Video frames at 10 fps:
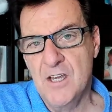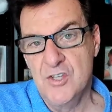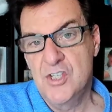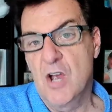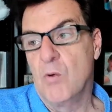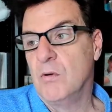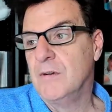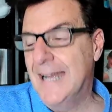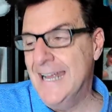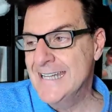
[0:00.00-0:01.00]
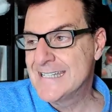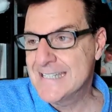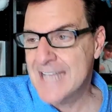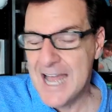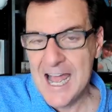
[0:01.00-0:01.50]
So it's
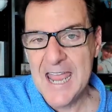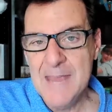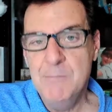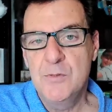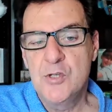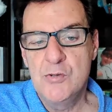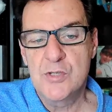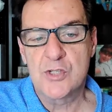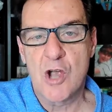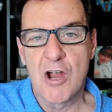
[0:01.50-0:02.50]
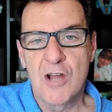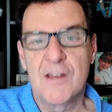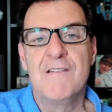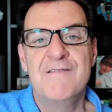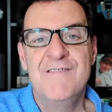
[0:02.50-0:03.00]
time to
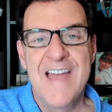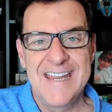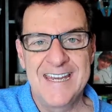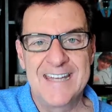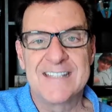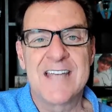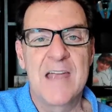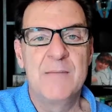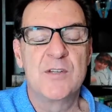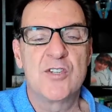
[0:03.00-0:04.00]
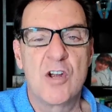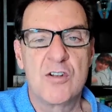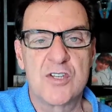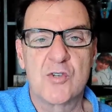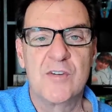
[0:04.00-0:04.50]
start vetting. It's time to
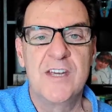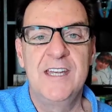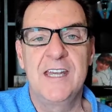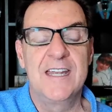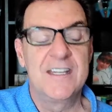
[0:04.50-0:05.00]
start screening.